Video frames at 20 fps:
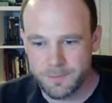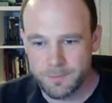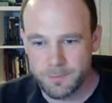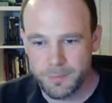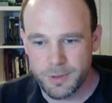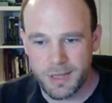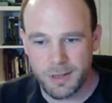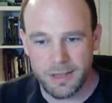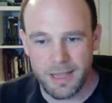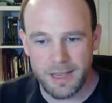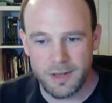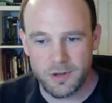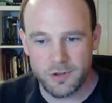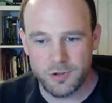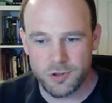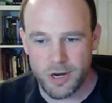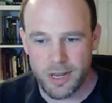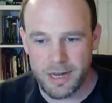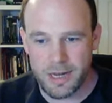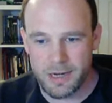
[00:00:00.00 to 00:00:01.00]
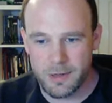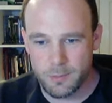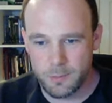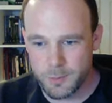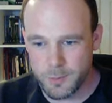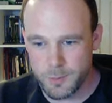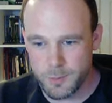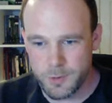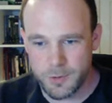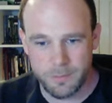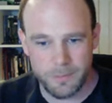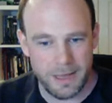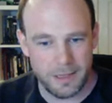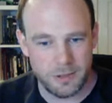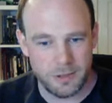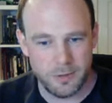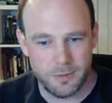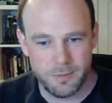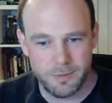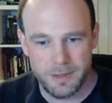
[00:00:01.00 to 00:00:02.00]
but they'll gain dread, which we'll come back
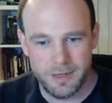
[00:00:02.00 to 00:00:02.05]
to.